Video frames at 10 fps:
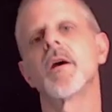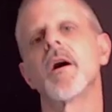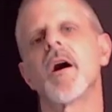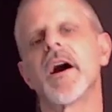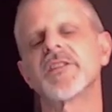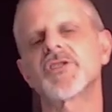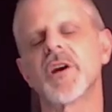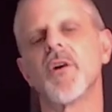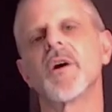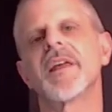All right,
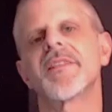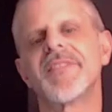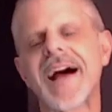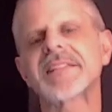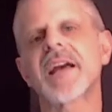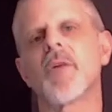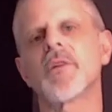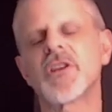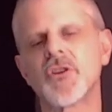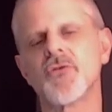so that's how
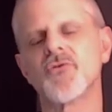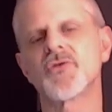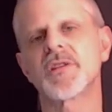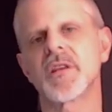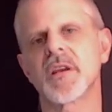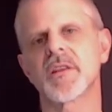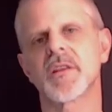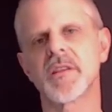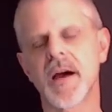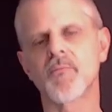we use the
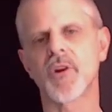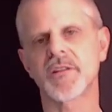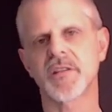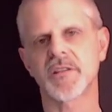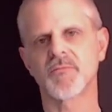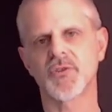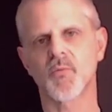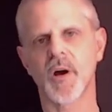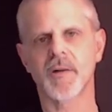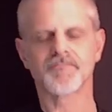numbering system as
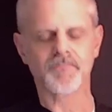well.